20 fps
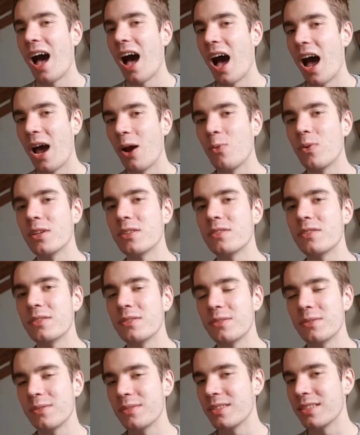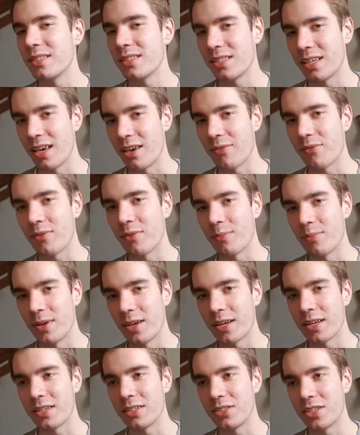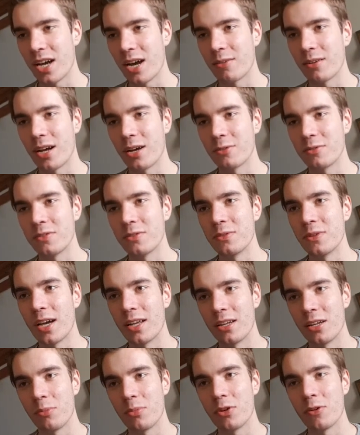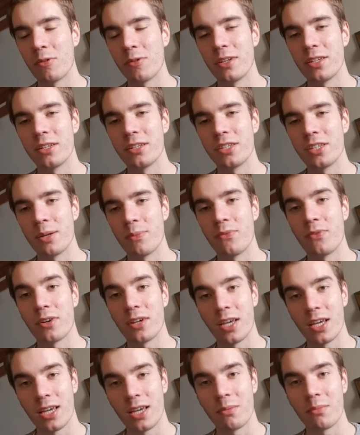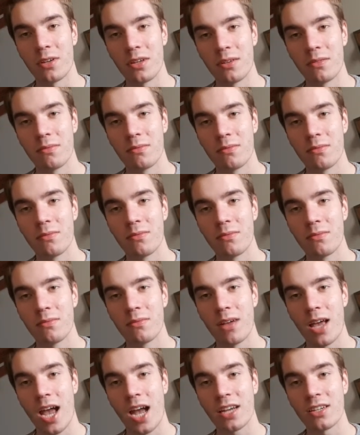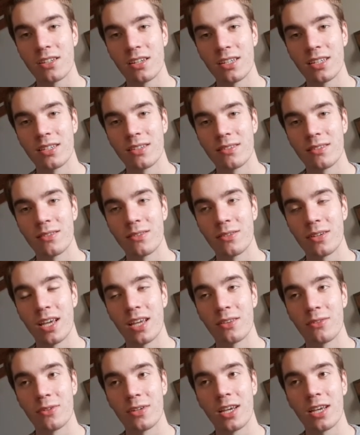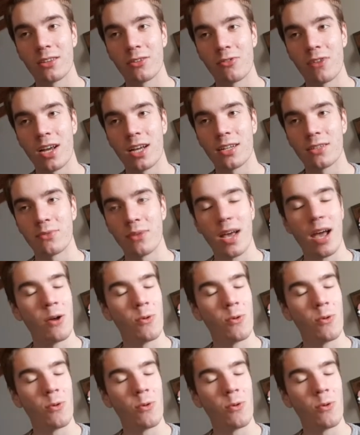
I want to give a big shout out to NWO leadership for kicking me, actually, to kick the Reckless fan.